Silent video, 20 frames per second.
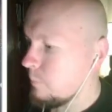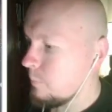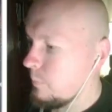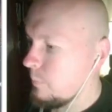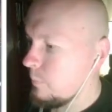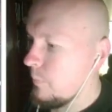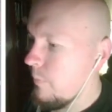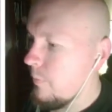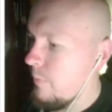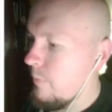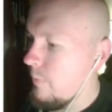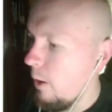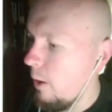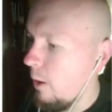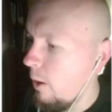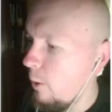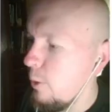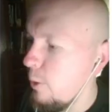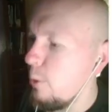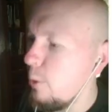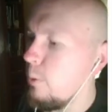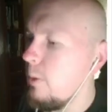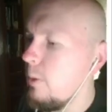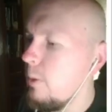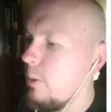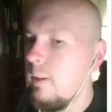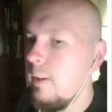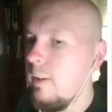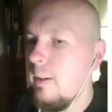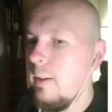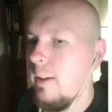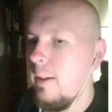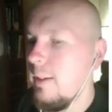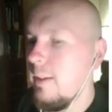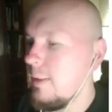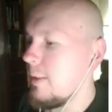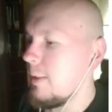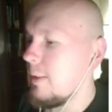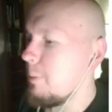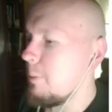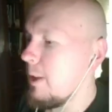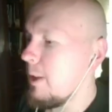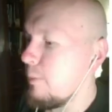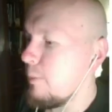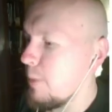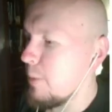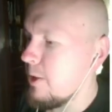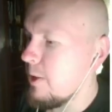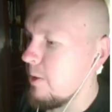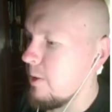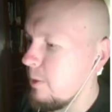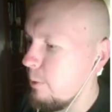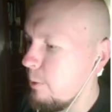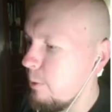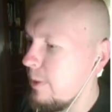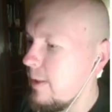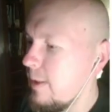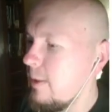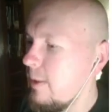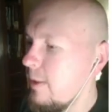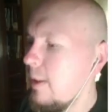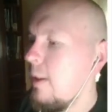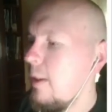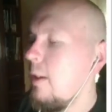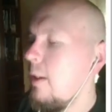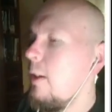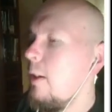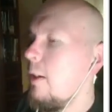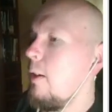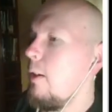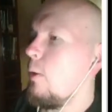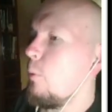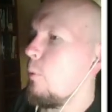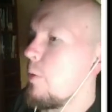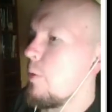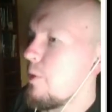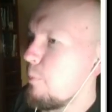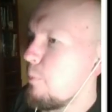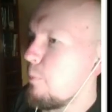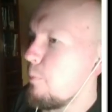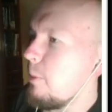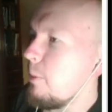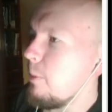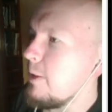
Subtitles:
Although, as I may have mentioned already, we should probably